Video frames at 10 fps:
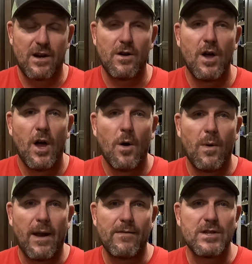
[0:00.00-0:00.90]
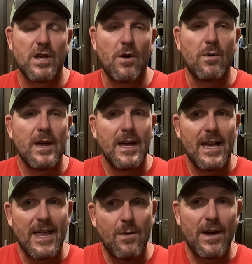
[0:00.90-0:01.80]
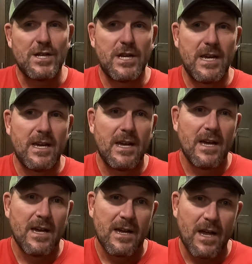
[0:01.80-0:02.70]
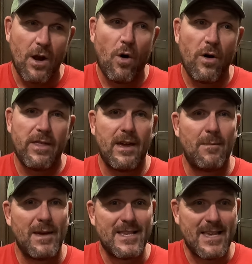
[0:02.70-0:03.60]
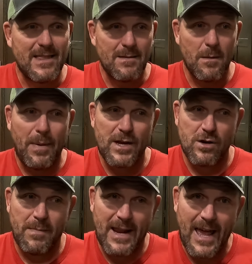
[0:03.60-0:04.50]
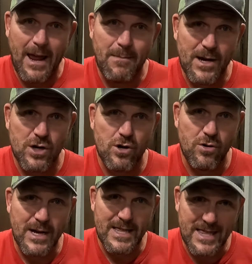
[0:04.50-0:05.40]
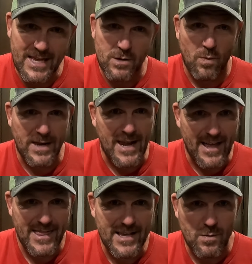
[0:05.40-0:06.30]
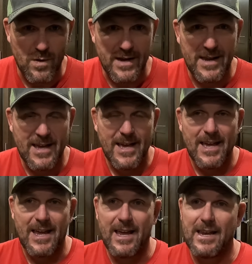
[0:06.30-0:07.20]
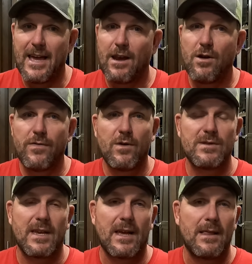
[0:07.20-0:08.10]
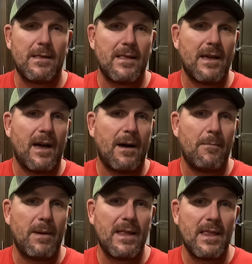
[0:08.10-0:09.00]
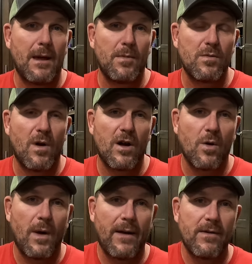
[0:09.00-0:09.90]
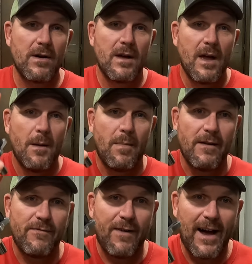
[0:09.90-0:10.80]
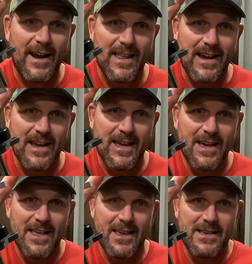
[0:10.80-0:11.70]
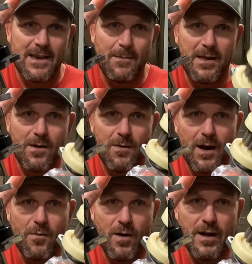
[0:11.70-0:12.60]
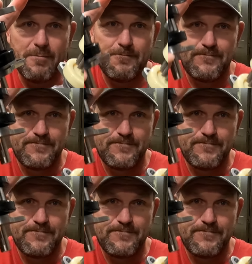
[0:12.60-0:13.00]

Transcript: there, whatever. So anyway, she got a hold of them, sent them the picture, but hey, make sure you get this one, not this one. And I don't know if there was like a uh, been labeled wrong or whatever, but finally they sent me the right one.